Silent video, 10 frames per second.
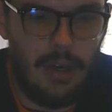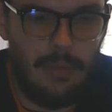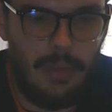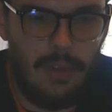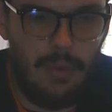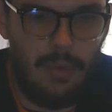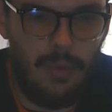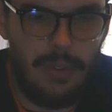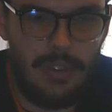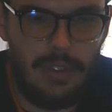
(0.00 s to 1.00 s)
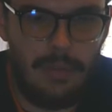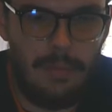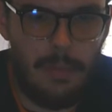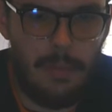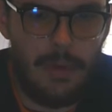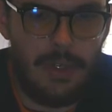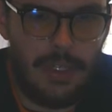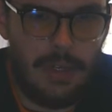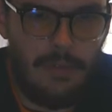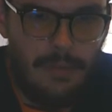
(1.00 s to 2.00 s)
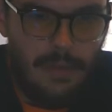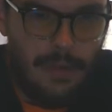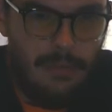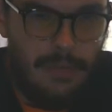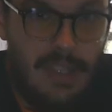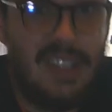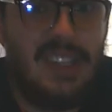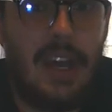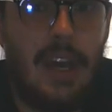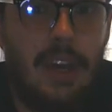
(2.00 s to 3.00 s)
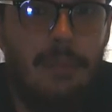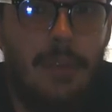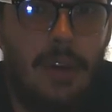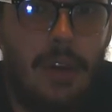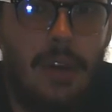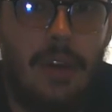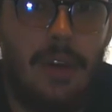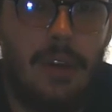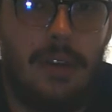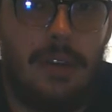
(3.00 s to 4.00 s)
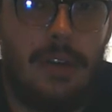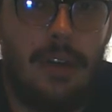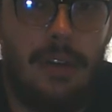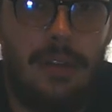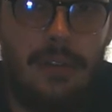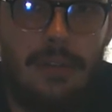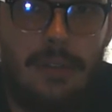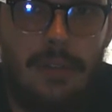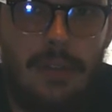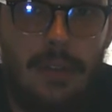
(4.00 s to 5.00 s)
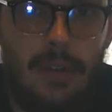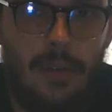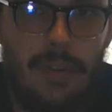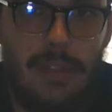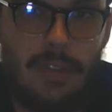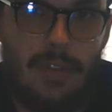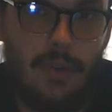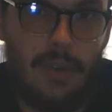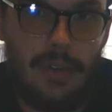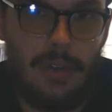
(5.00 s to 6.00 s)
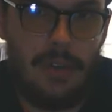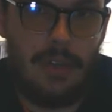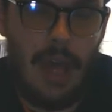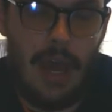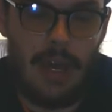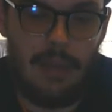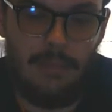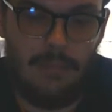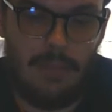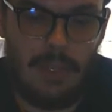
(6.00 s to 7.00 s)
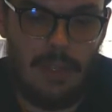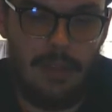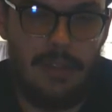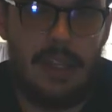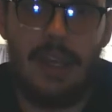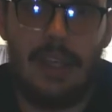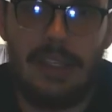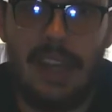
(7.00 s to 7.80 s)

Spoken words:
you would just push it from this time until, you know, this shortened time in, say, like the